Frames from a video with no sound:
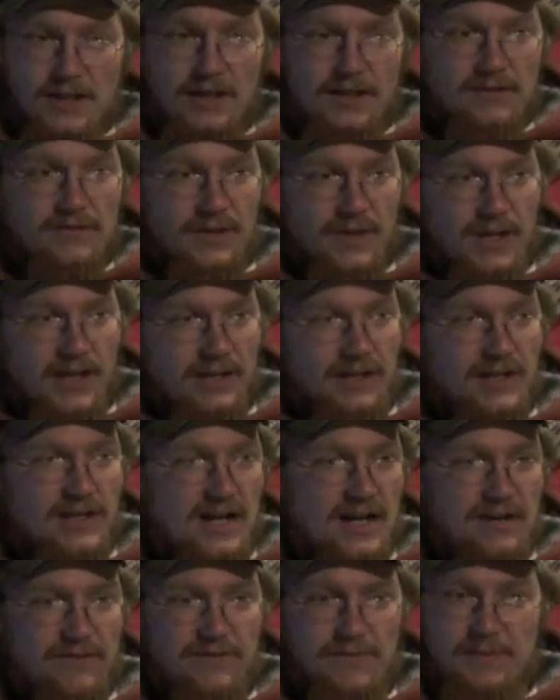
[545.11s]
it. We're getting a
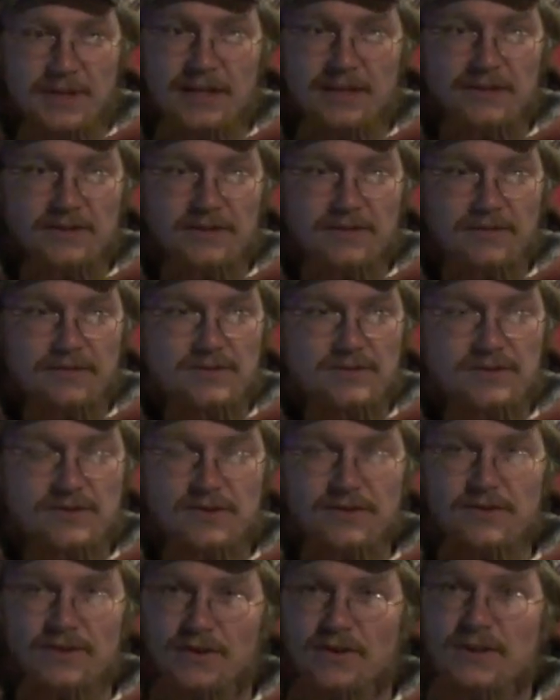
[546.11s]
coffee maker.
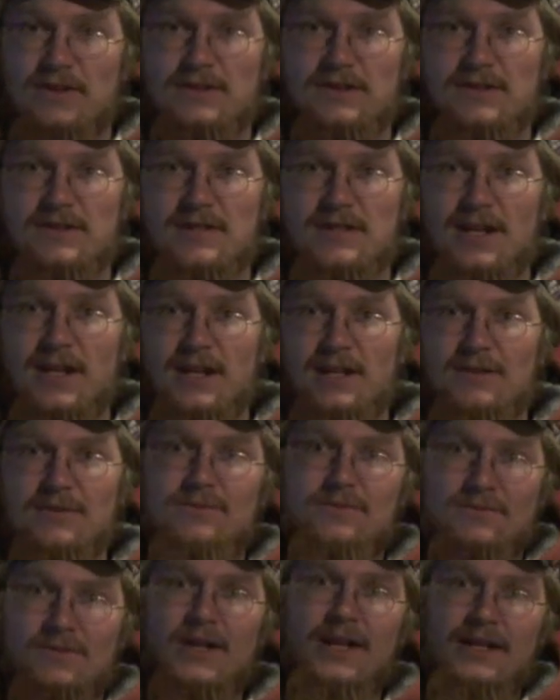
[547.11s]
Screw Horton's, hey?
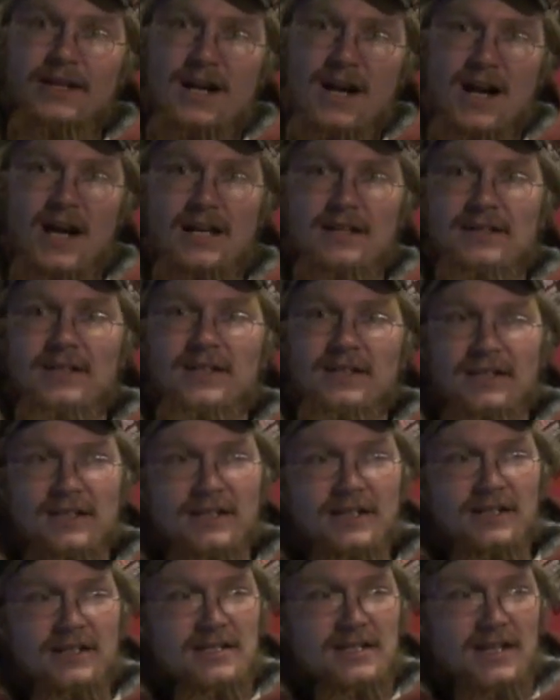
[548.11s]
Right on.
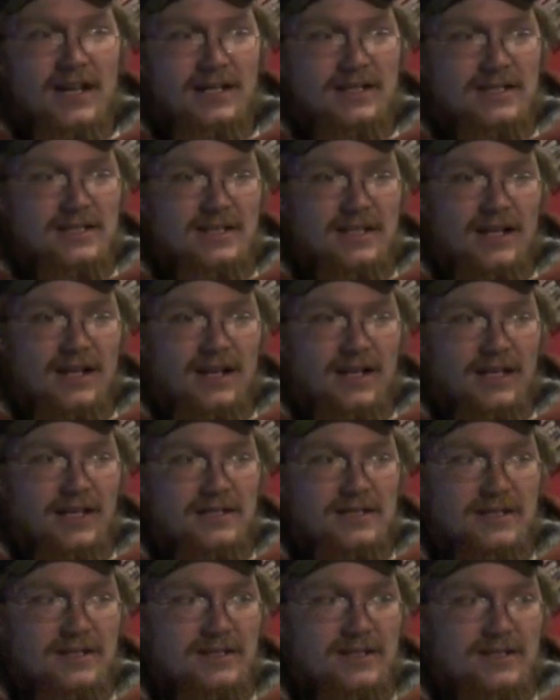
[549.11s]
Because that's, uh,
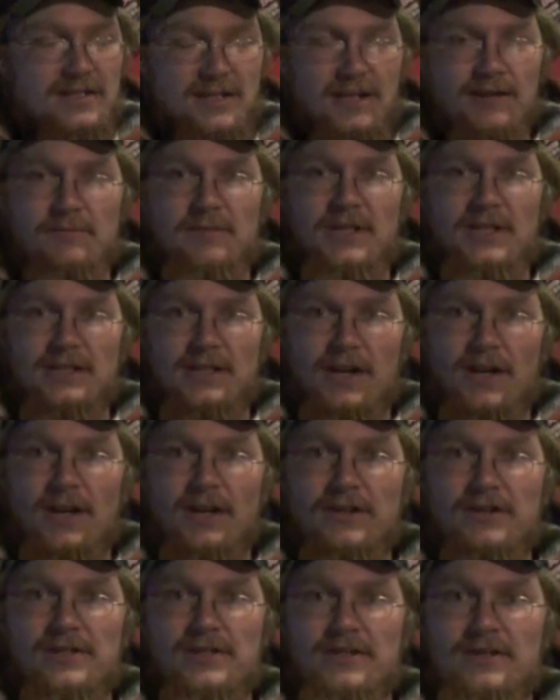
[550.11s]
that's going to save me
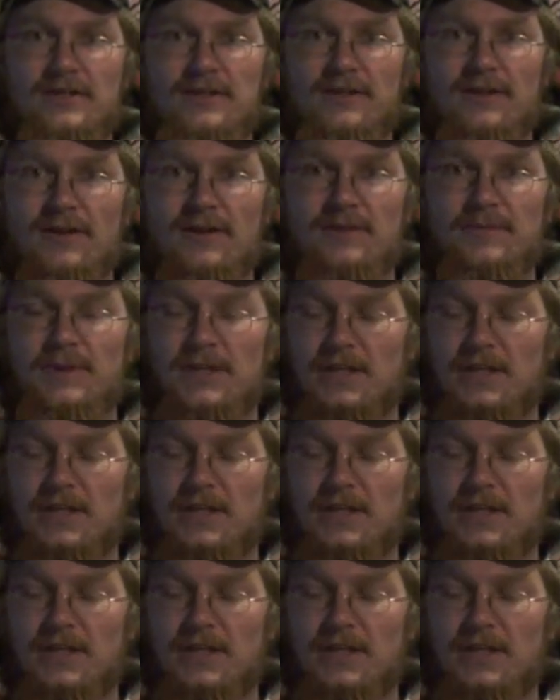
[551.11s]
large. You know what I